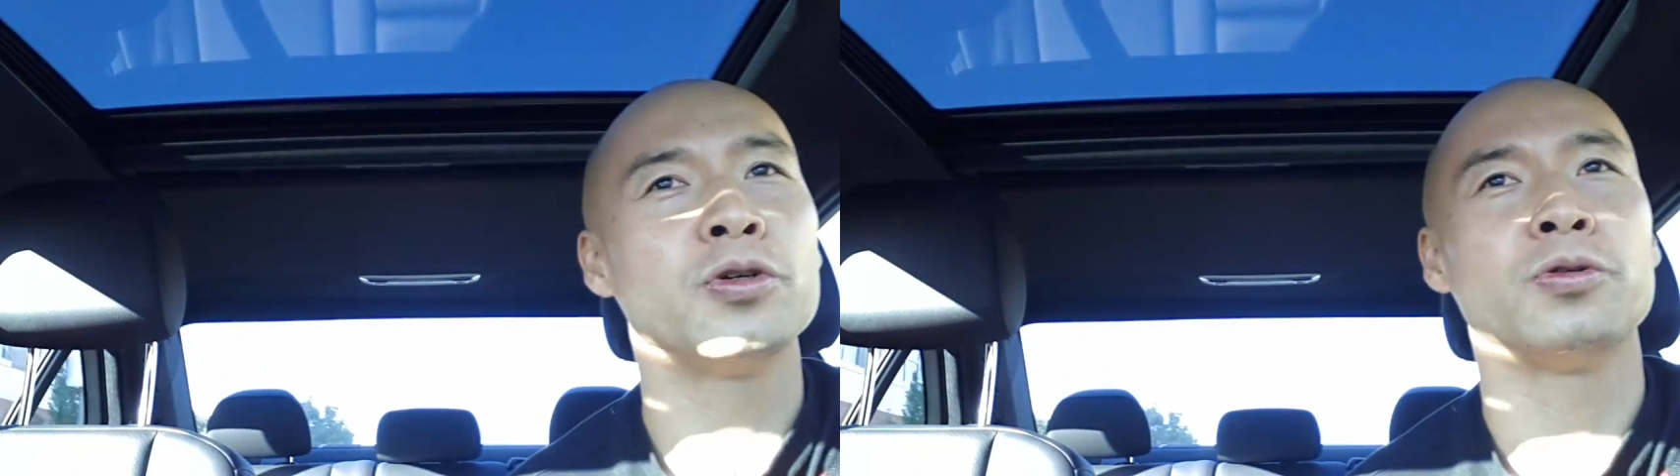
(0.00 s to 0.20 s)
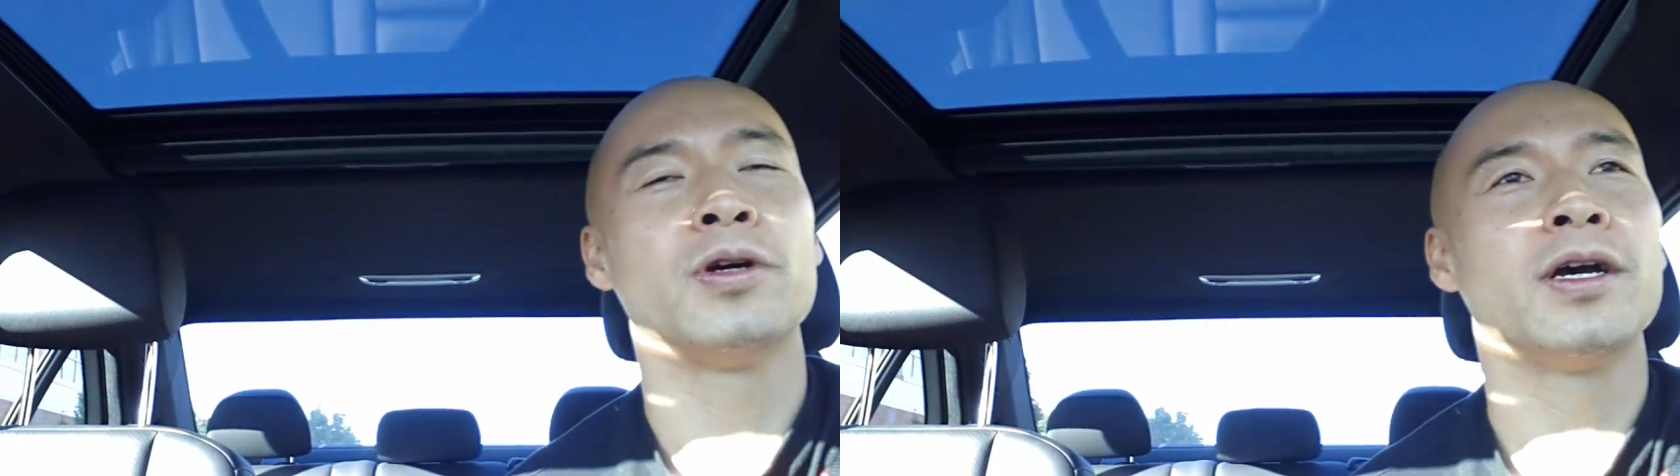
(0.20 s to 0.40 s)

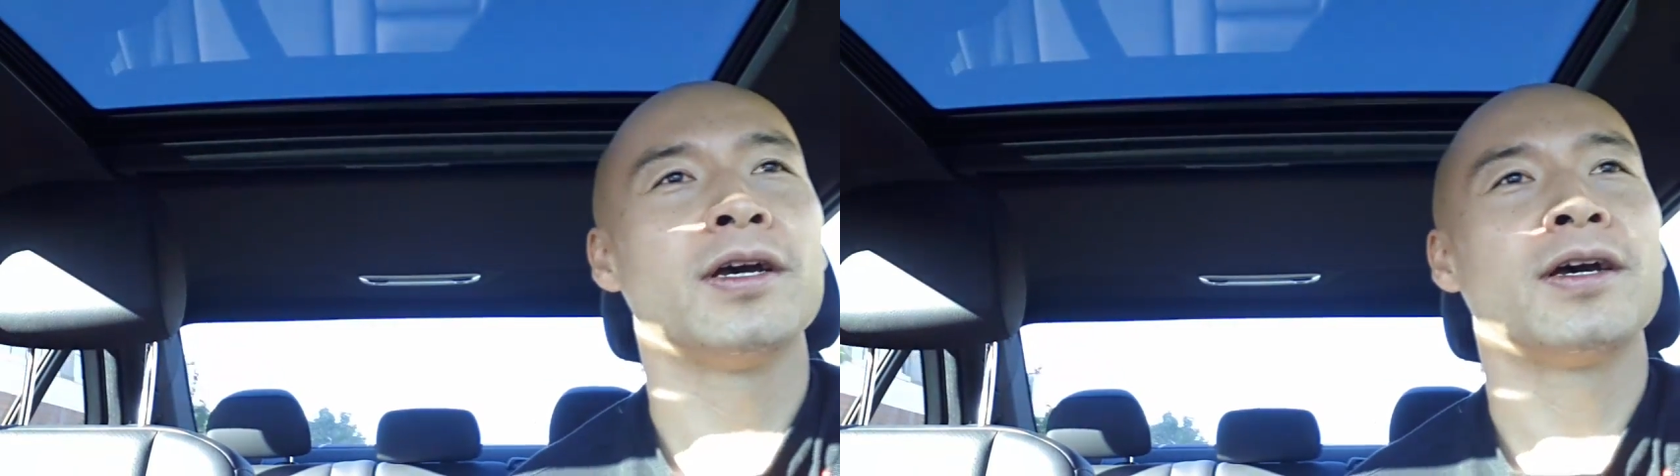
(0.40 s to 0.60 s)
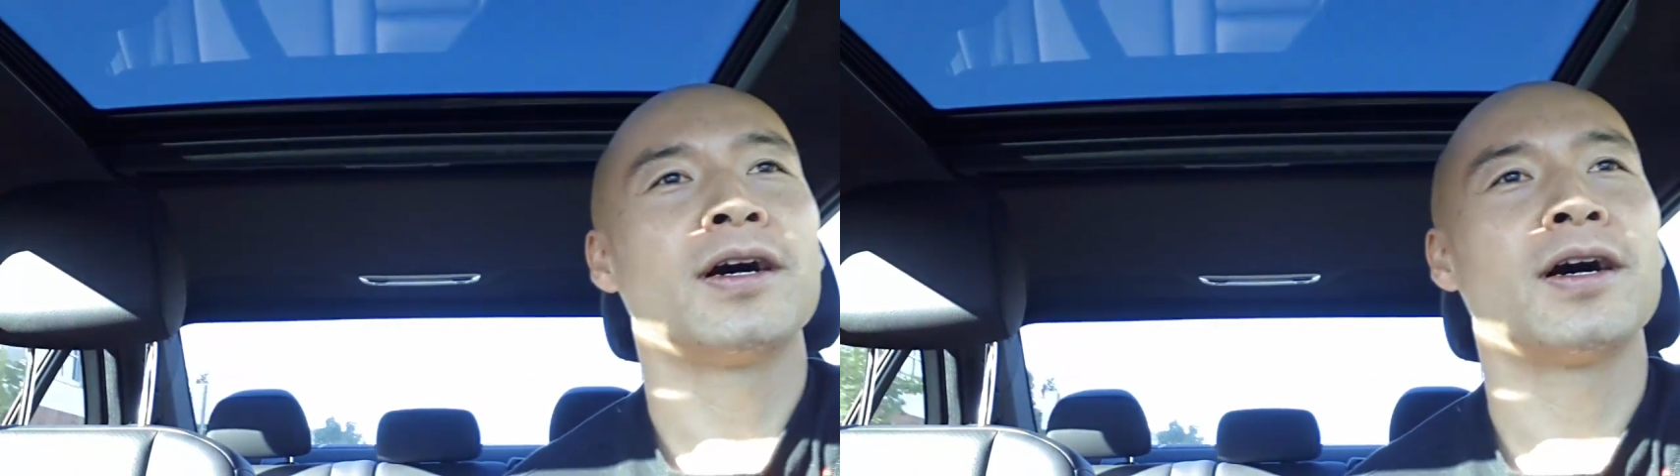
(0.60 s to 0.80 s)

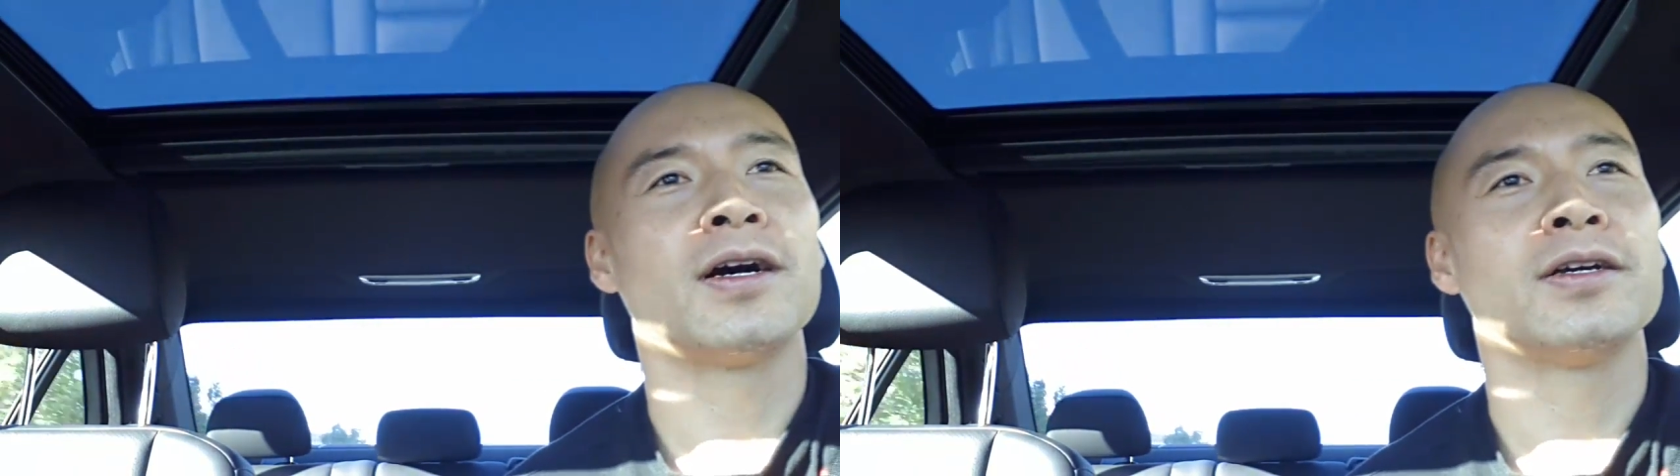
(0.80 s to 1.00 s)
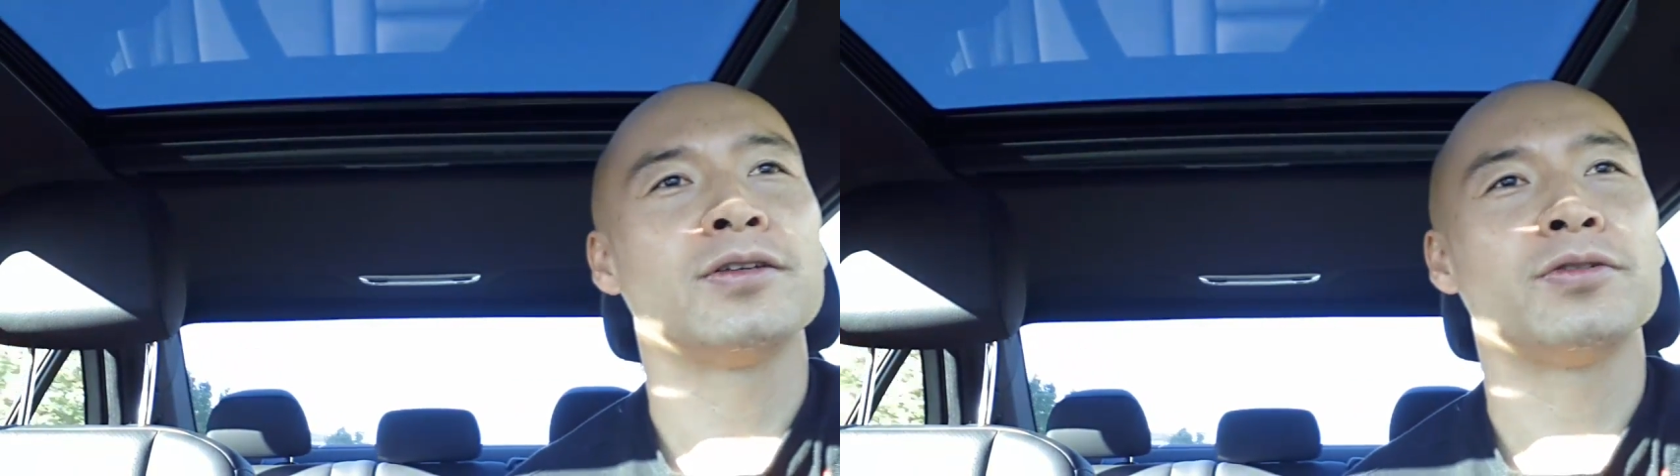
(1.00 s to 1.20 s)

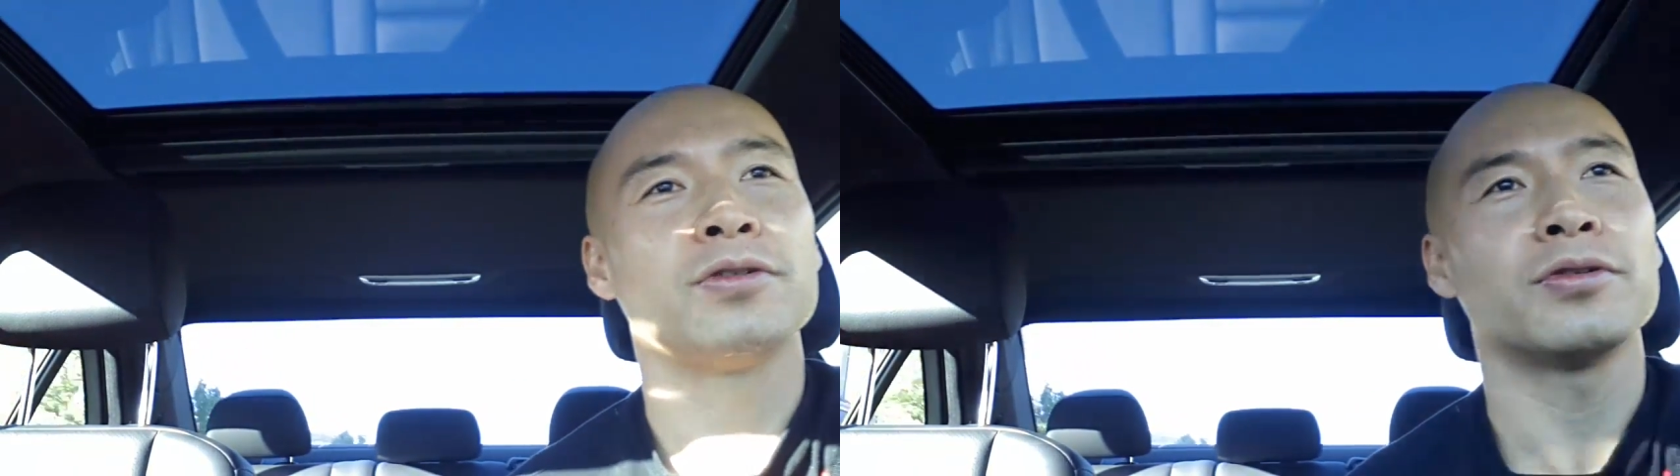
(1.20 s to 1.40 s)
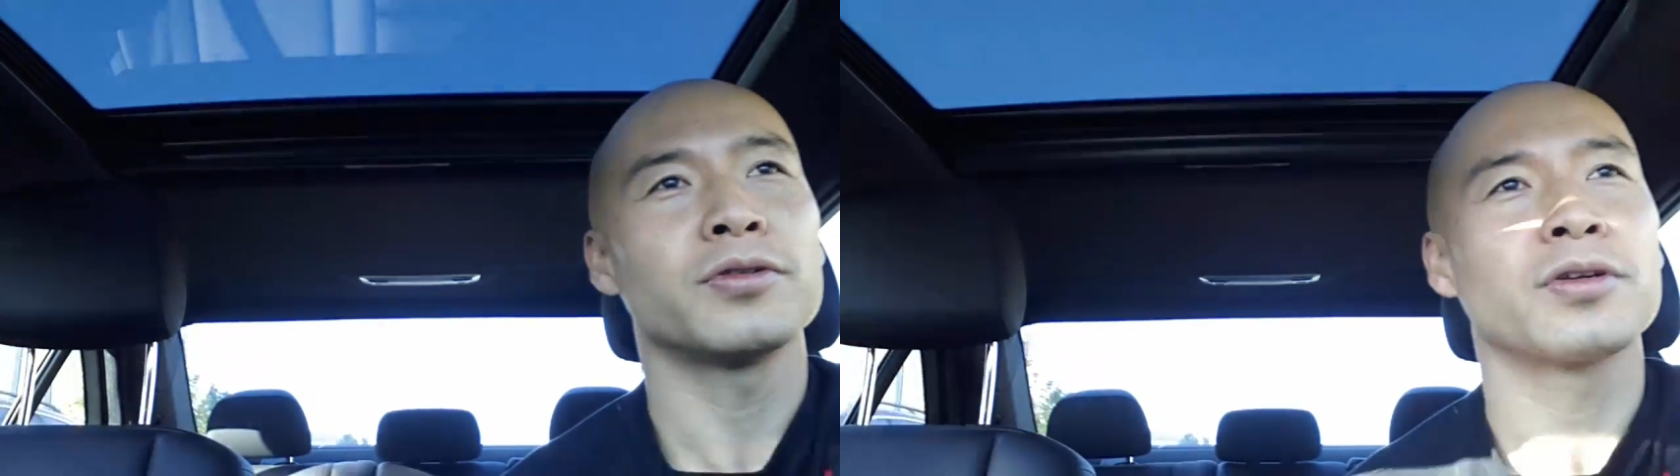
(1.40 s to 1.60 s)

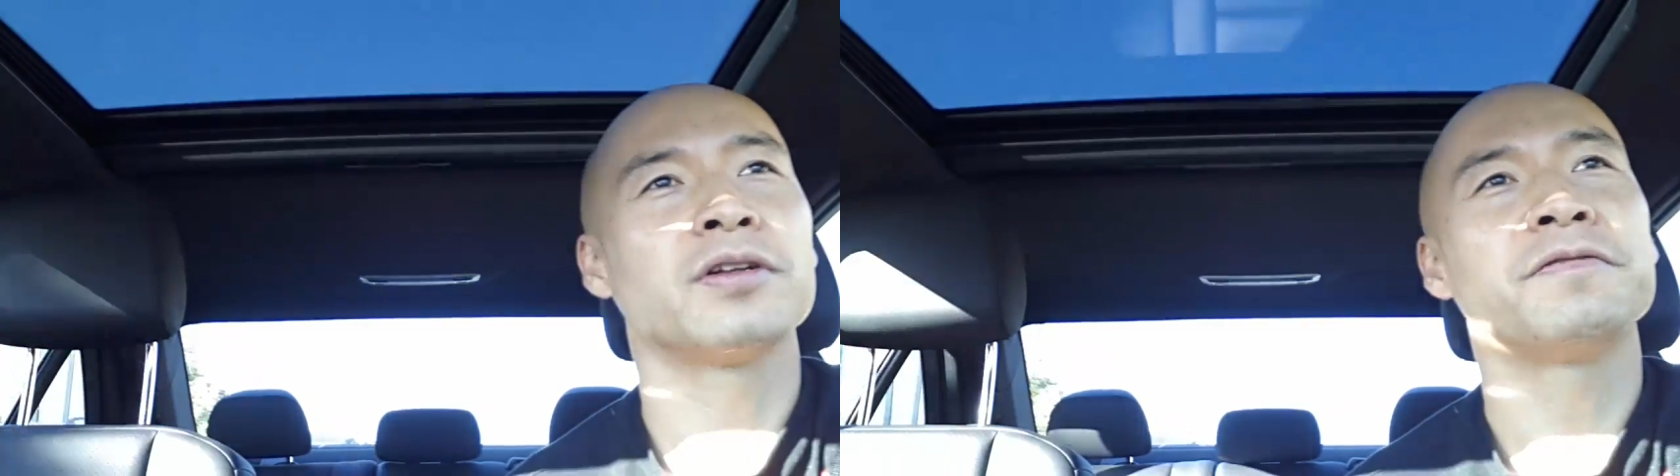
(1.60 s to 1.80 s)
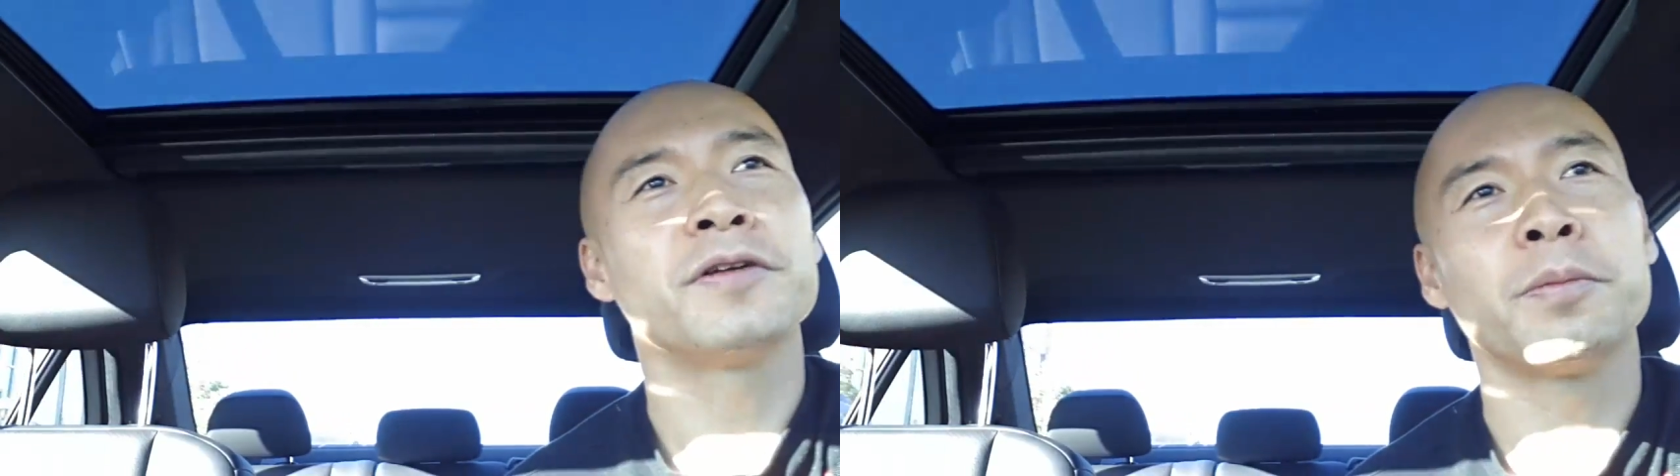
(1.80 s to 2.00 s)
you're going
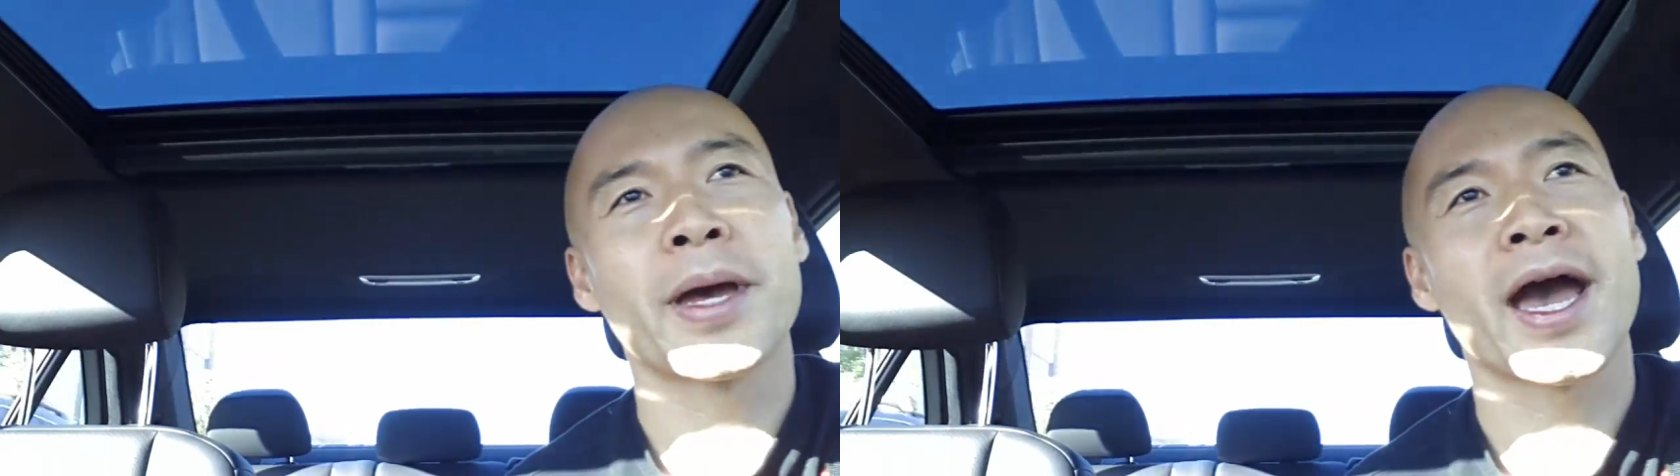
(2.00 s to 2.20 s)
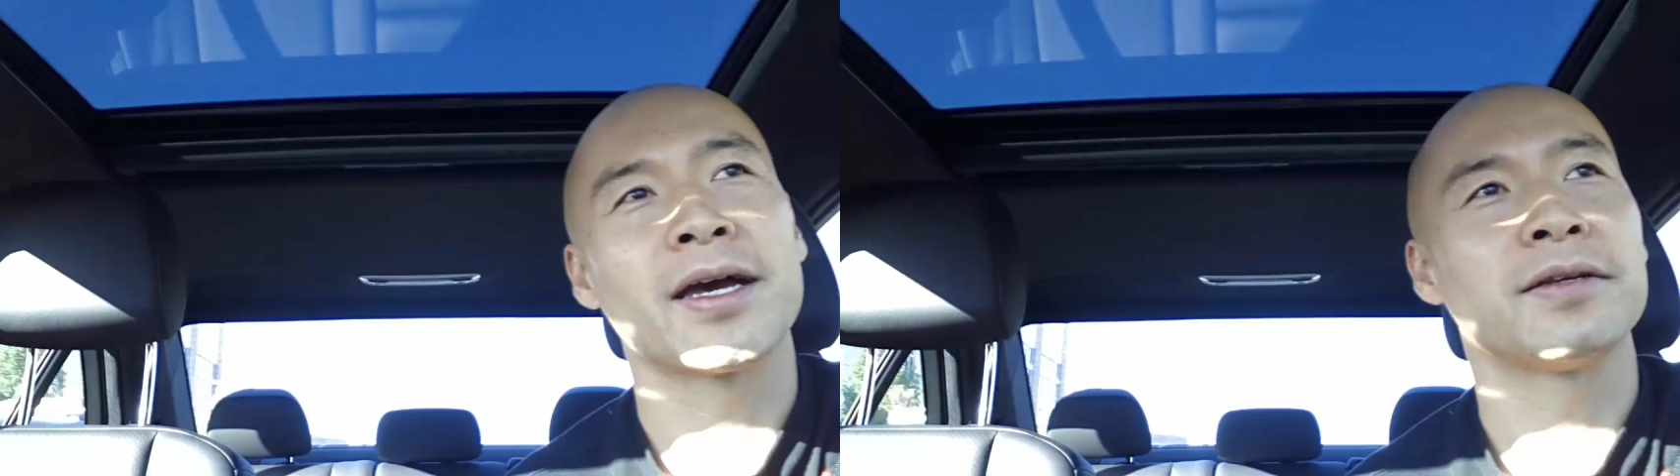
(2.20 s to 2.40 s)
to feel
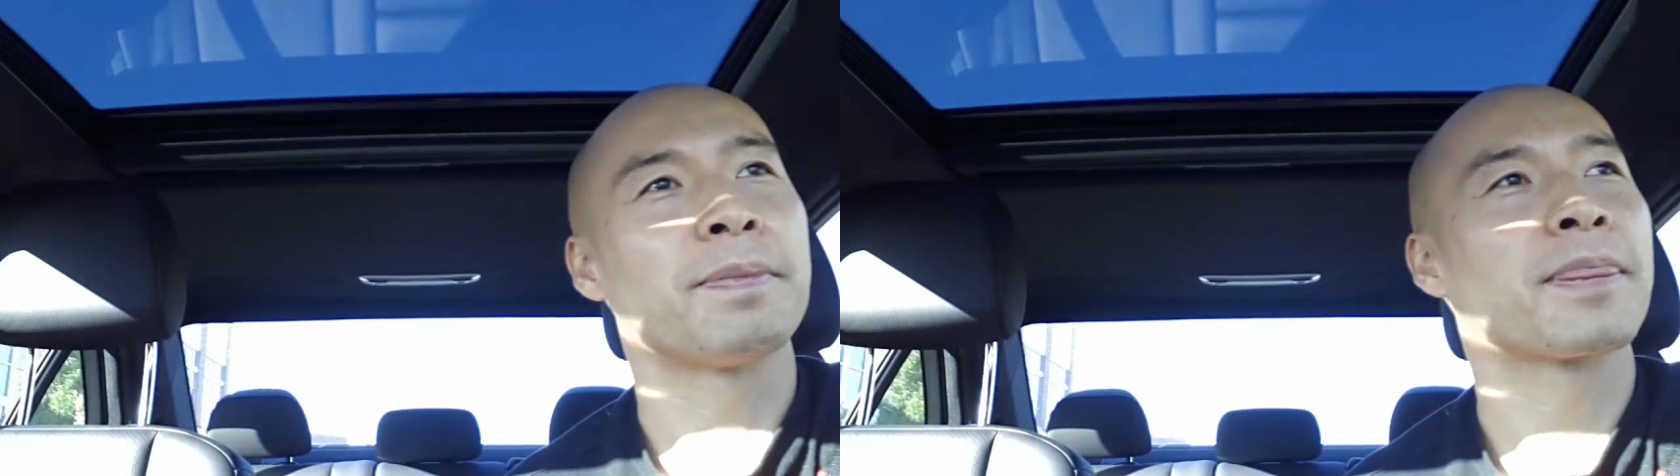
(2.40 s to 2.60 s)
bad.